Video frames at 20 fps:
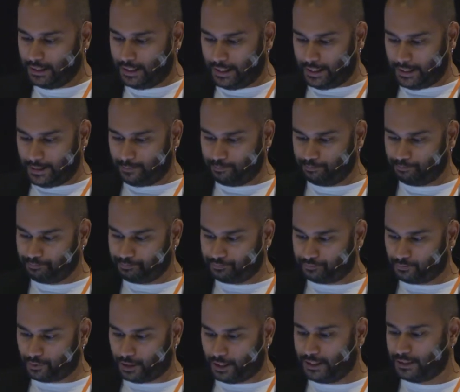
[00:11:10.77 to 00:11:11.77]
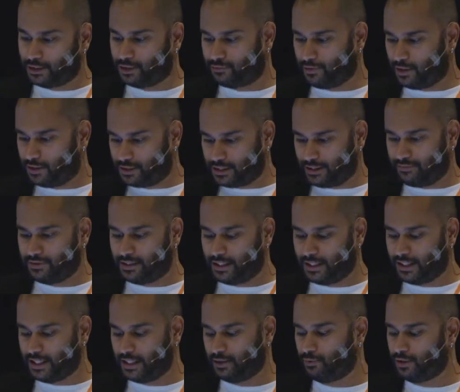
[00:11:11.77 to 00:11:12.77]
And in 2017,
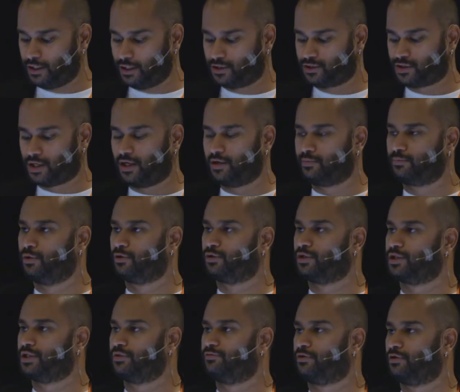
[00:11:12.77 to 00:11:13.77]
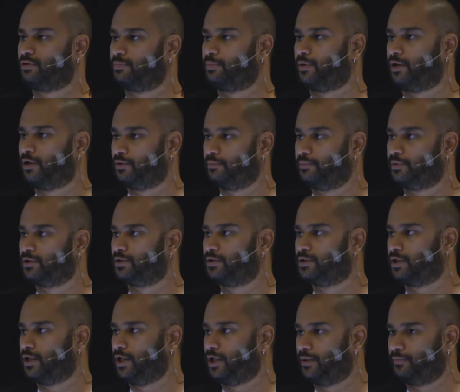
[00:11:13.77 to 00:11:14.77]
again, we did a silent protest in front of
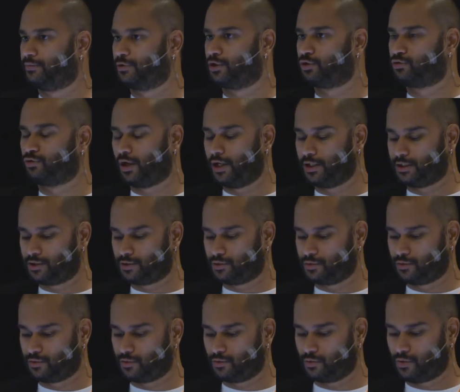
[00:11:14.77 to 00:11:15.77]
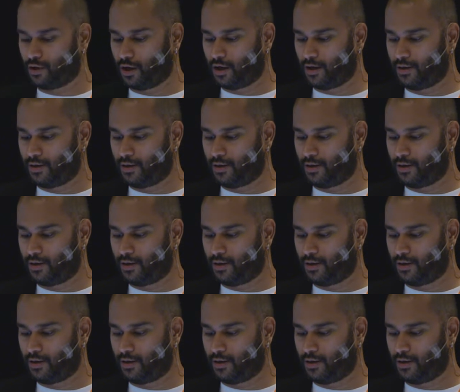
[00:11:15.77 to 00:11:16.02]
Parliament to try to